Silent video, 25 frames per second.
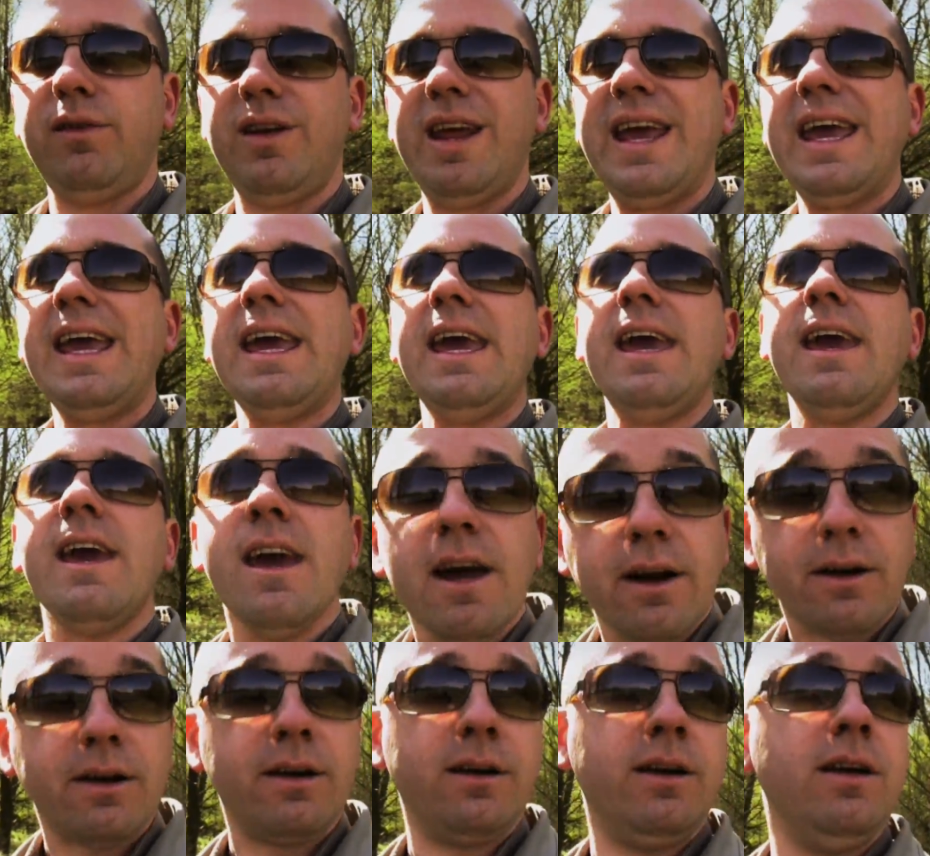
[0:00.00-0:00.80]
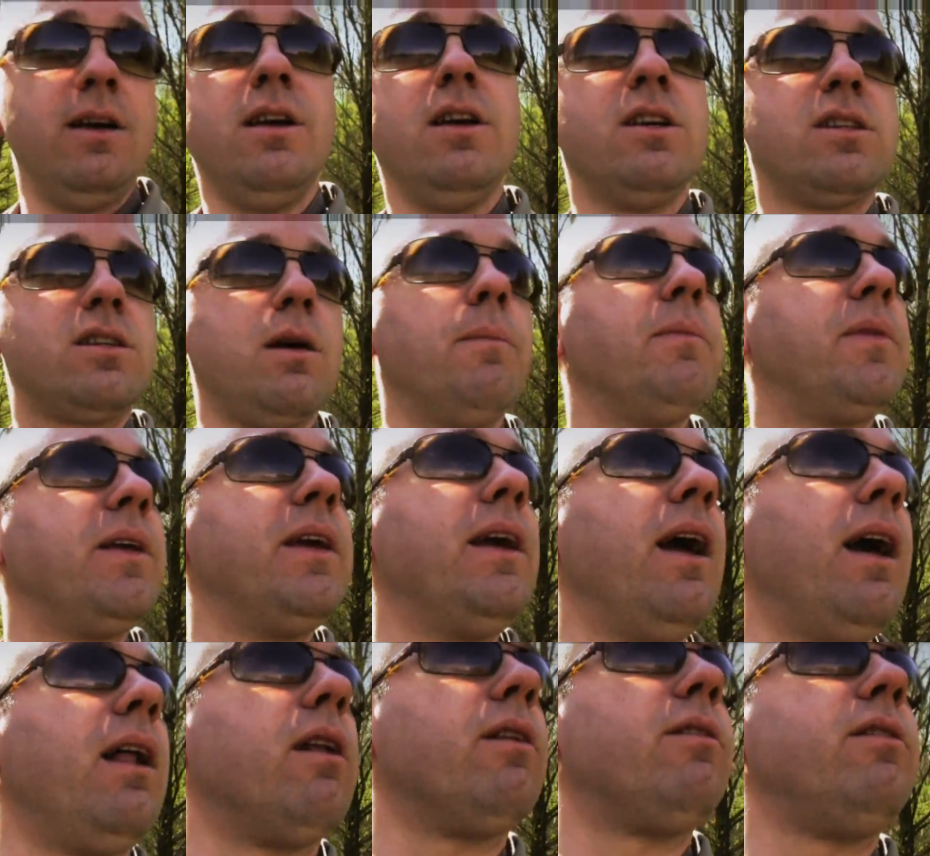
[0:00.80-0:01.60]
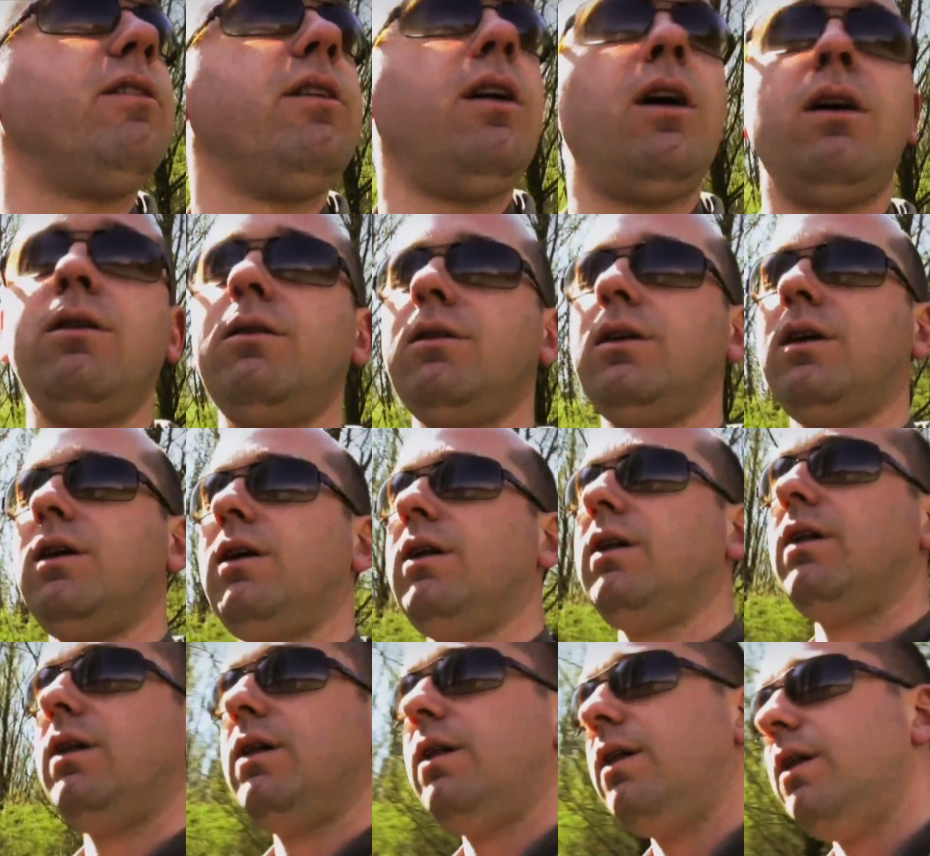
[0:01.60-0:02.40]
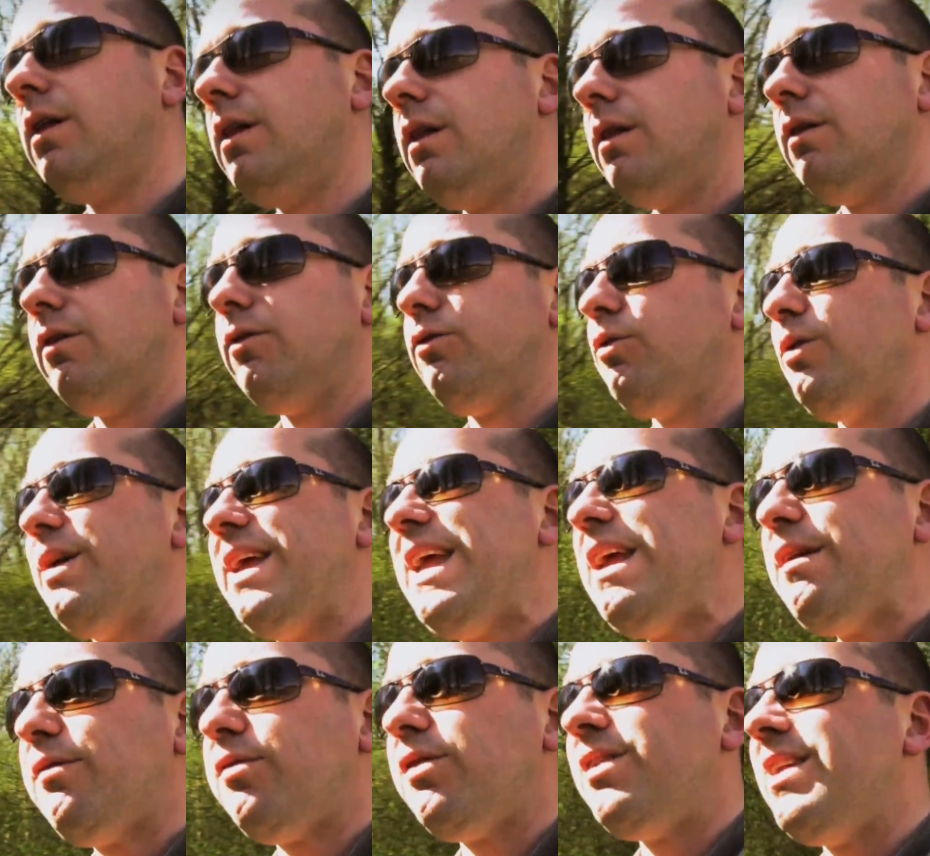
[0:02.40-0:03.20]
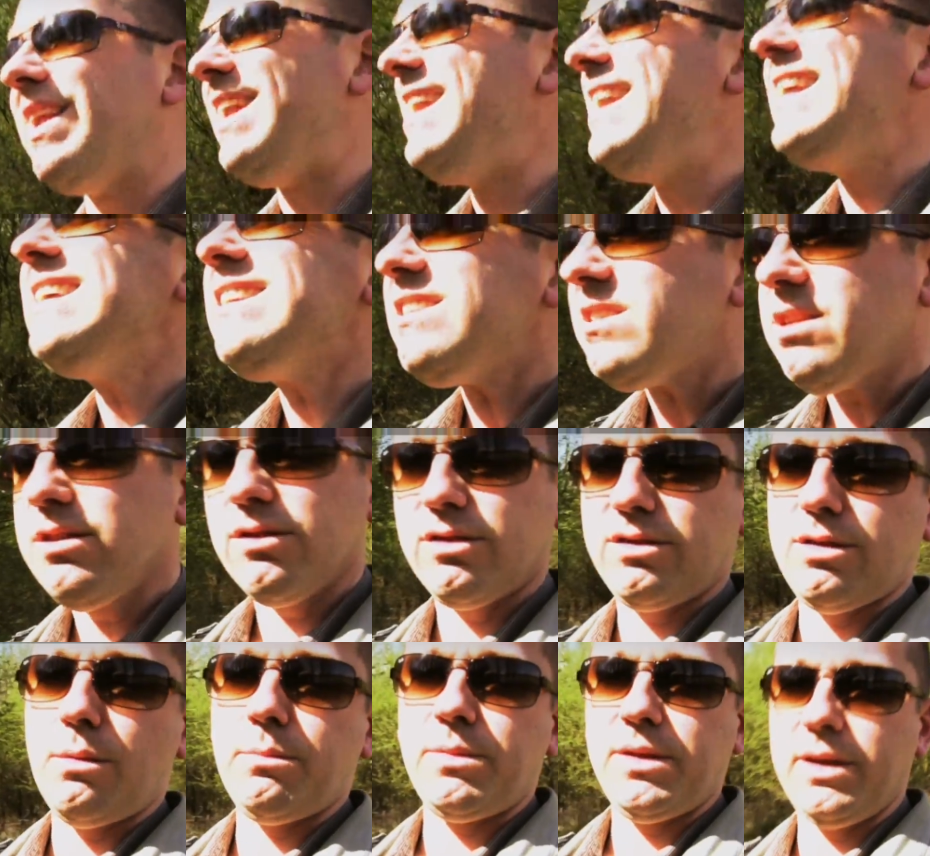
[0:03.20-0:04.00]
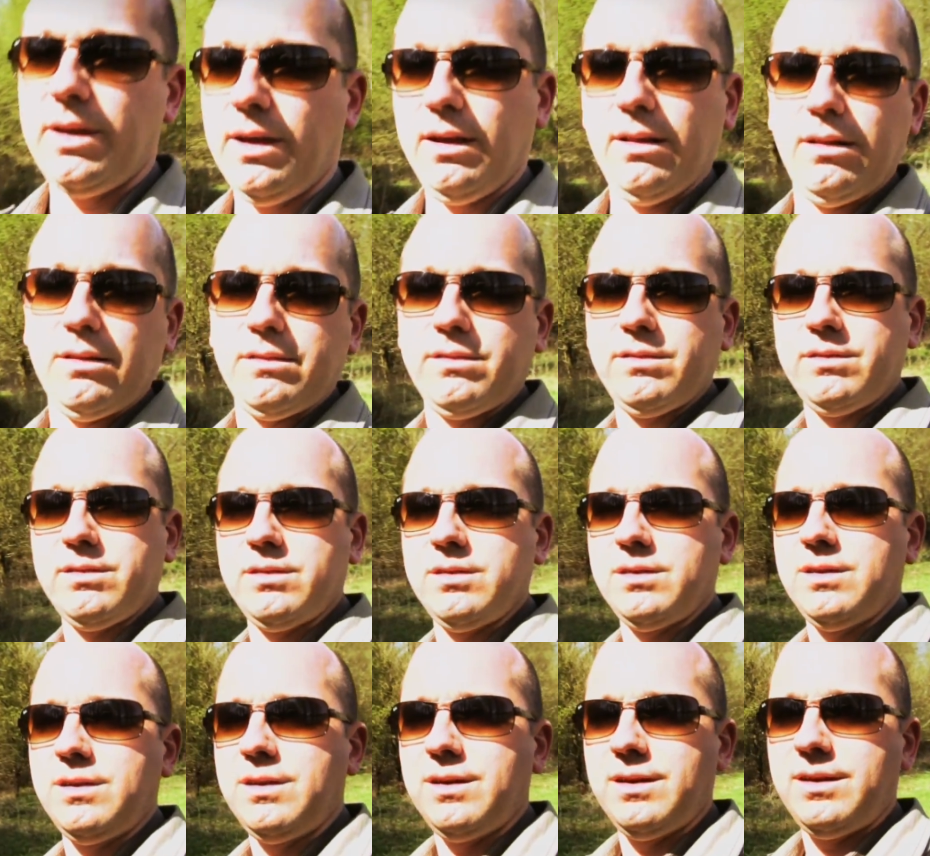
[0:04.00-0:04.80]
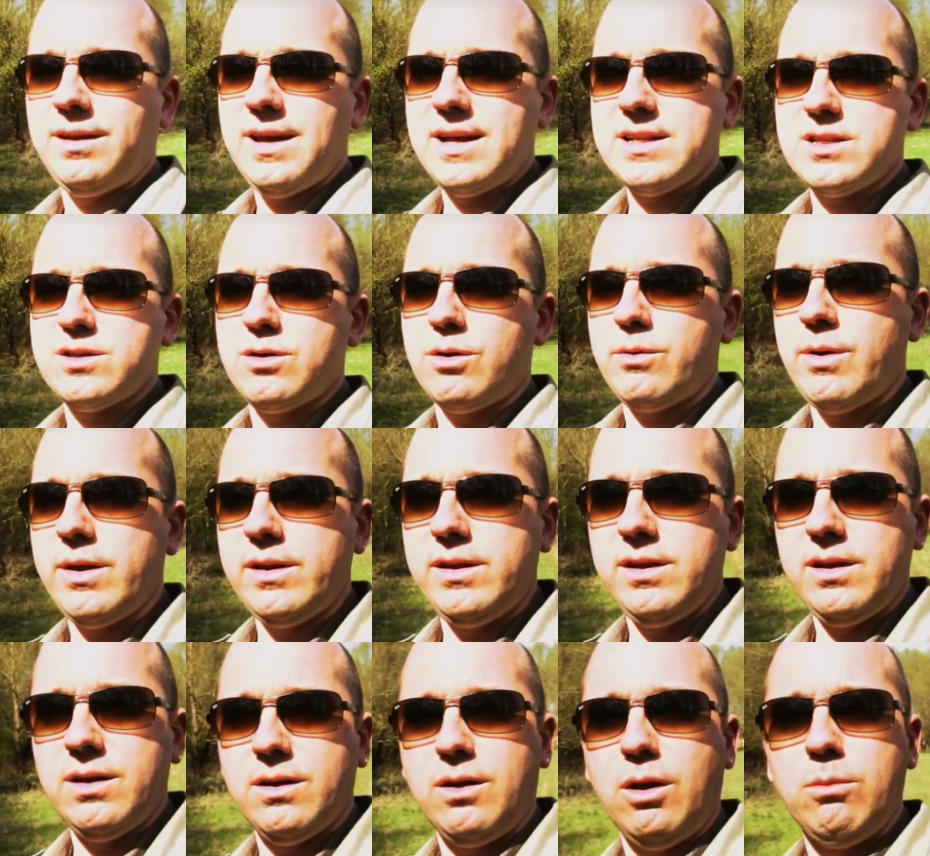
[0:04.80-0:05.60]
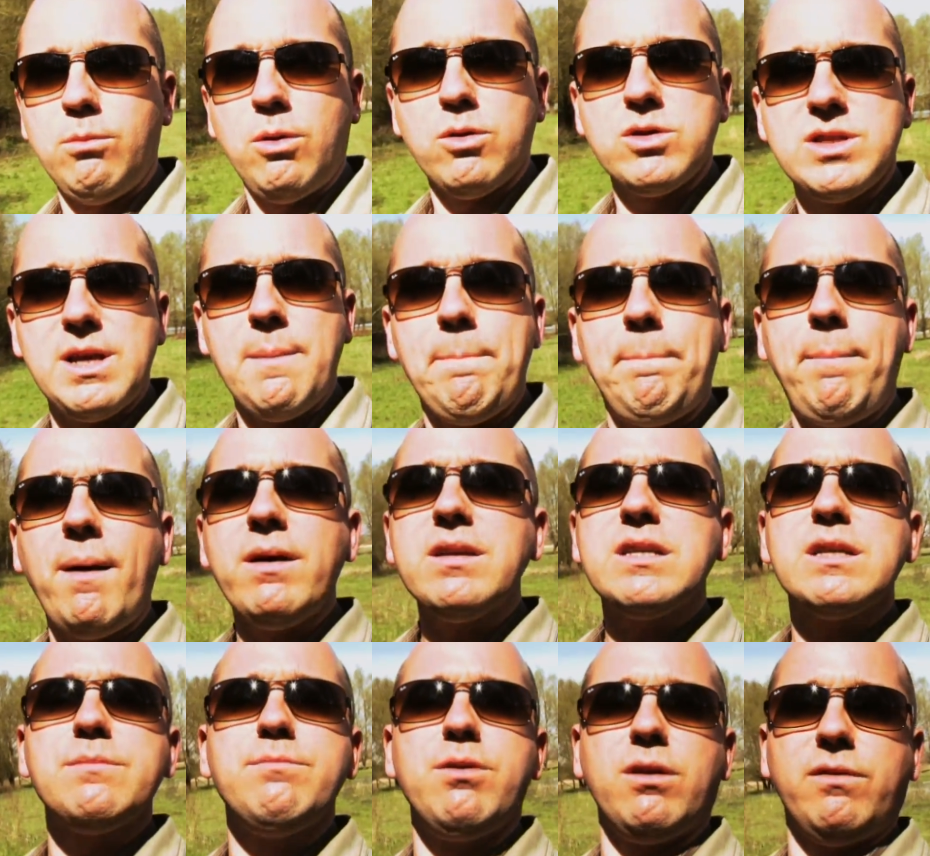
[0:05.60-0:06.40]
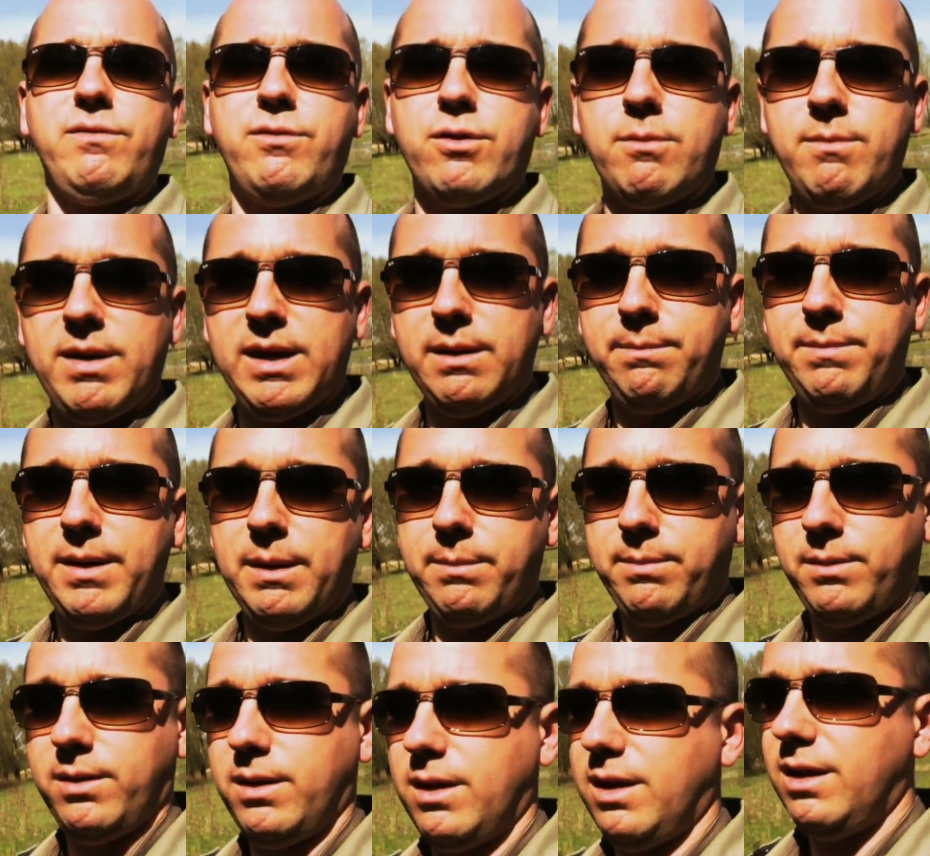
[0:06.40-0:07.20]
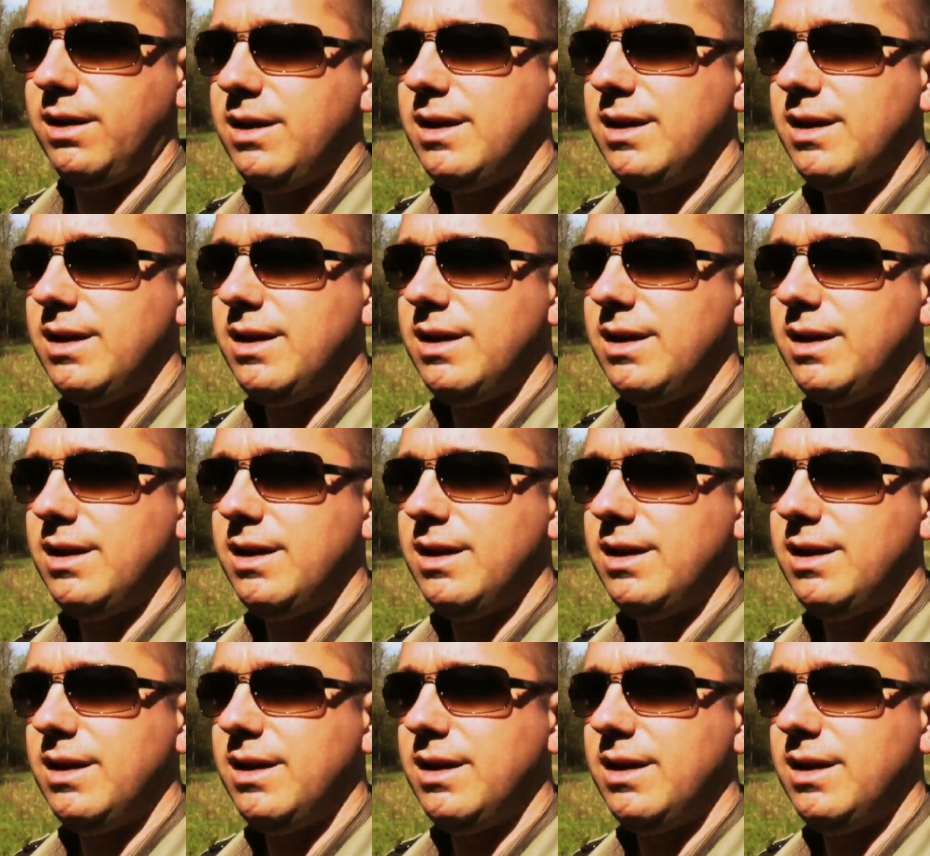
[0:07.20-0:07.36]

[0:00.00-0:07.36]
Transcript: hear something else, you know? To even listen to something else. That's already almost impossible for many people.